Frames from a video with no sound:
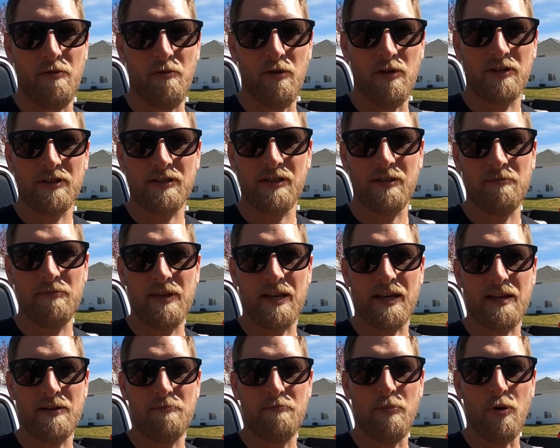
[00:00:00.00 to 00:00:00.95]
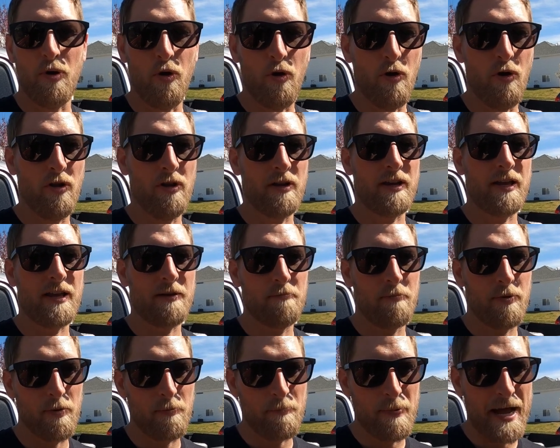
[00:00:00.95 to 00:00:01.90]
I want something that can pull and
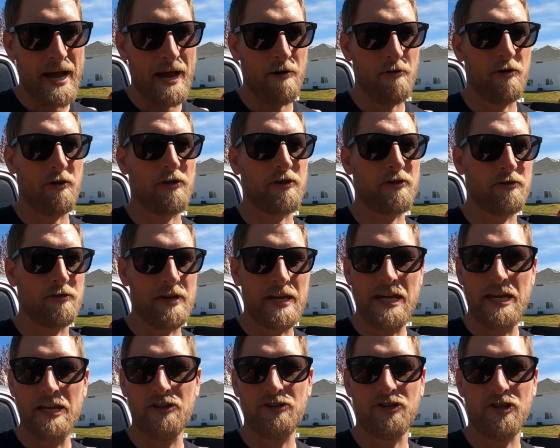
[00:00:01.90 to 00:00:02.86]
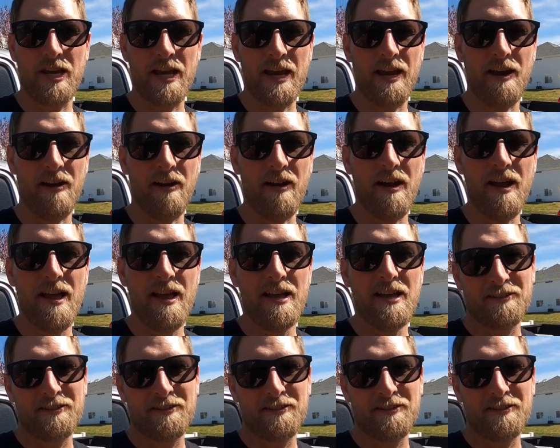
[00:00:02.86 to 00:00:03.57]
can put power through each gear.